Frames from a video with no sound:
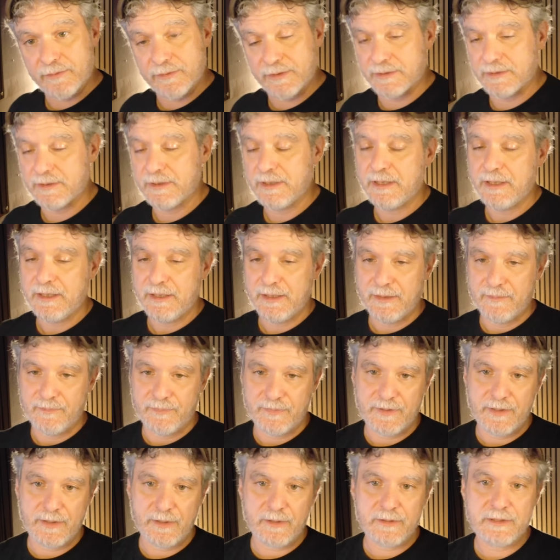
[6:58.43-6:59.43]
And
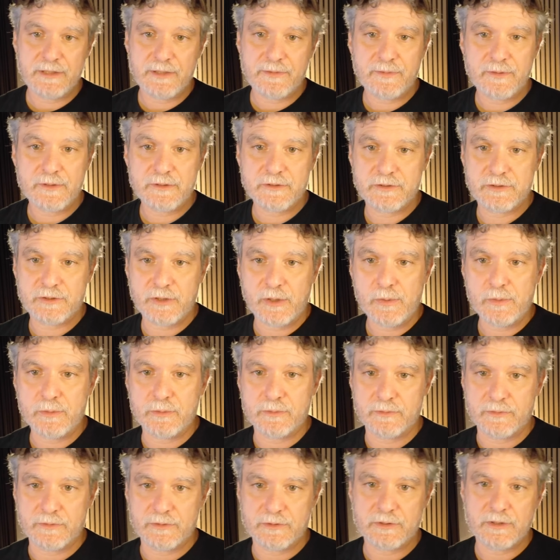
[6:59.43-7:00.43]
there are different
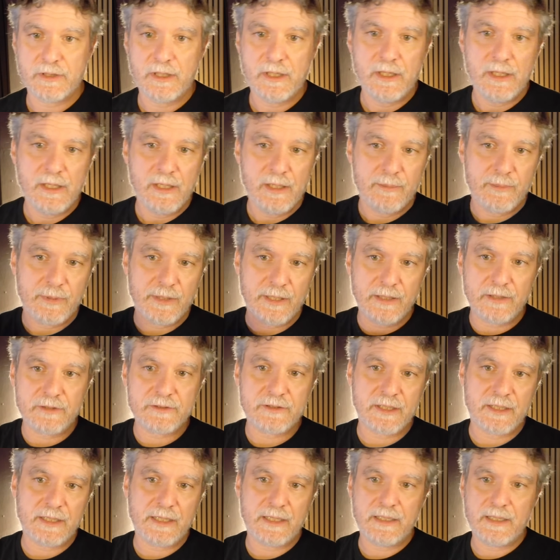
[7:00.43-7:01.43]
zones. But here's
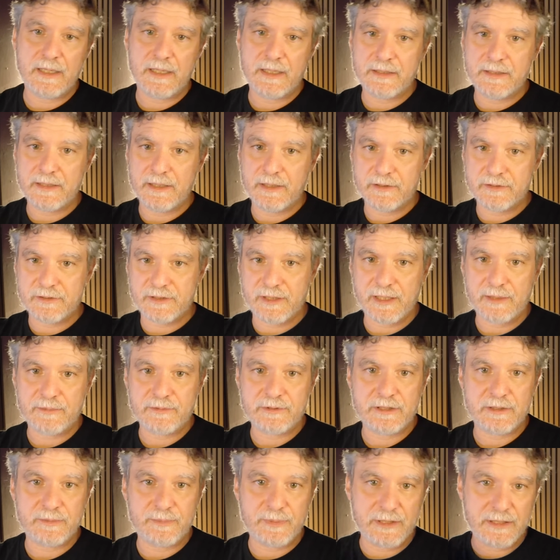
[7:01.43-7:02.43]
N eight N, here's the M
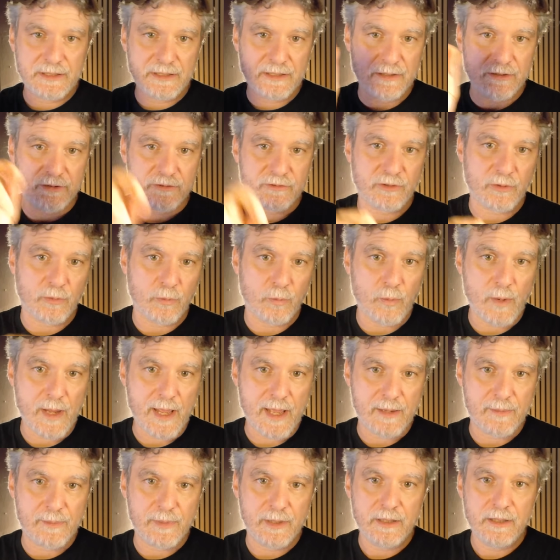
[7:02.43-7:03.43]
C P, here's the
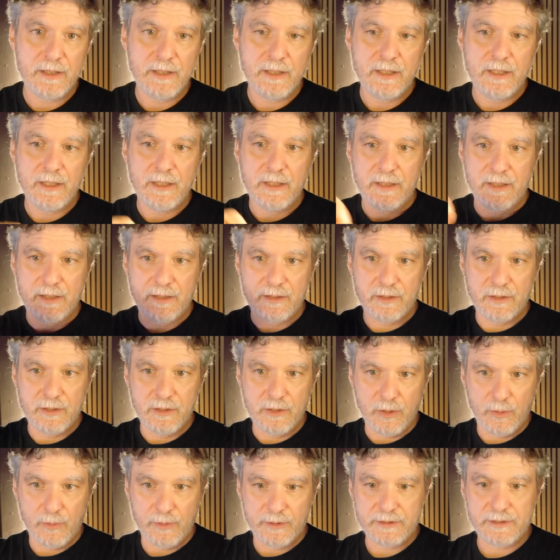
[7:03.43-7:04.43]
web
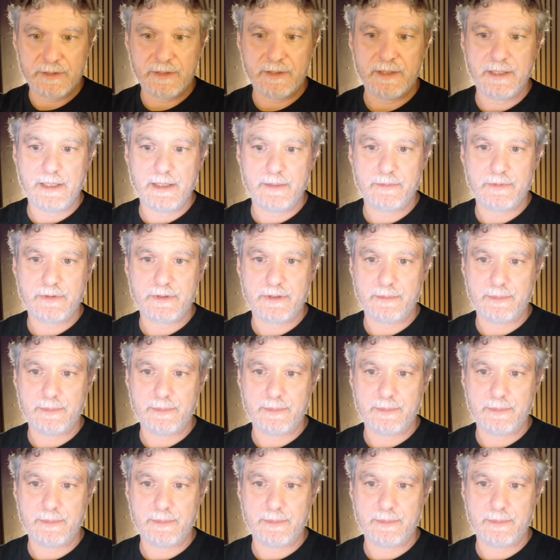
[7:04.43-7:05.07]
going to the M C